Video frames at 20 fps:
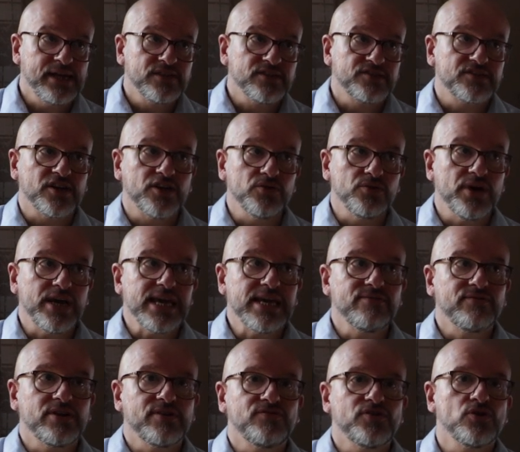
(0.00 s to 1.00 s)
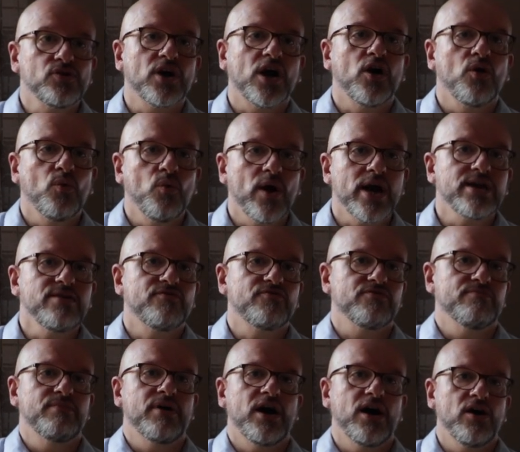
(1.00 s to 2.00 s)
So even if you go away
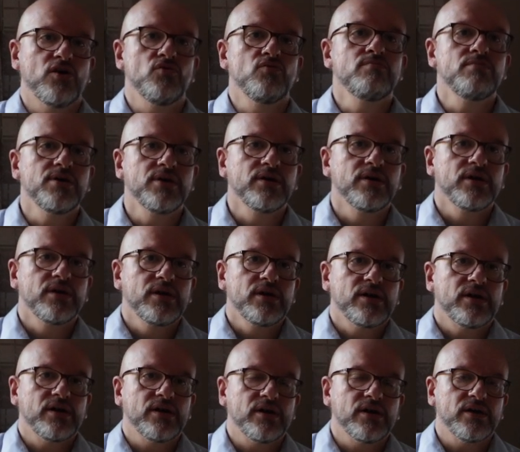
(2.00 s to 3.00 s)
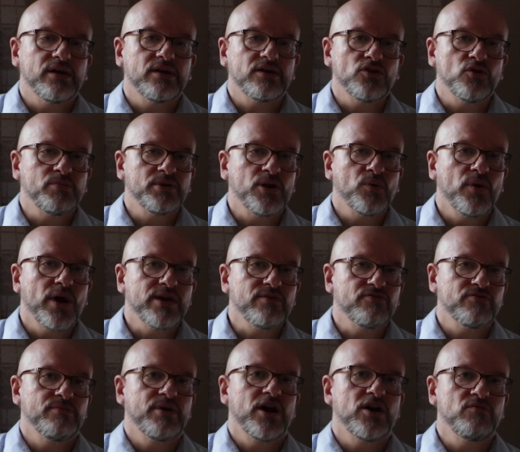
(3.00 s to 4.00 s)
from home, uh, you'll be away
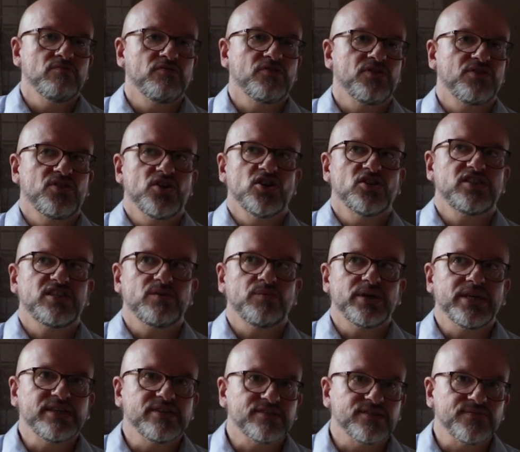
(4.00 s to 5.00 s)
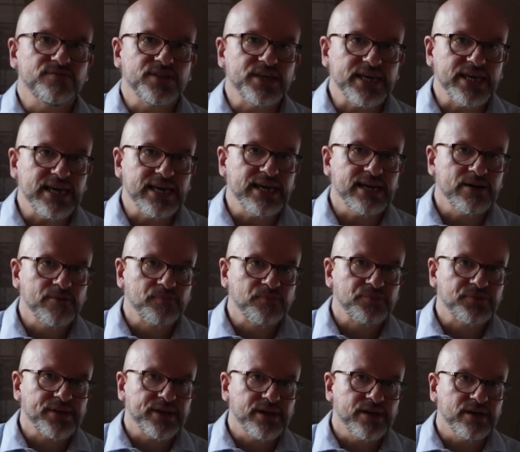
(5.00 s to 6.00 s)
from home for 30 weeks of the year.
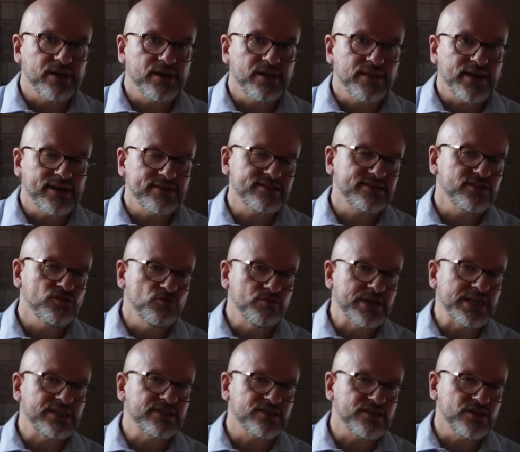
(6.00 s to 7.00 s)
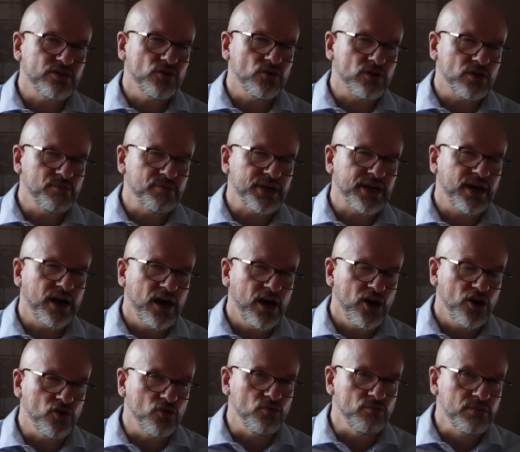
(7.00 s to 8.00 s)
Uh, that still means that you're going to be at
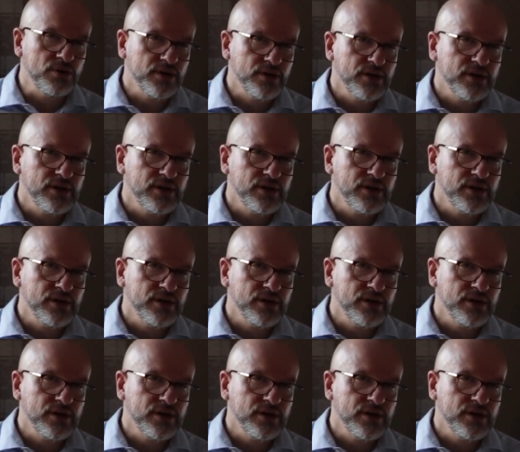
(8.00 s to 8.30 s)
home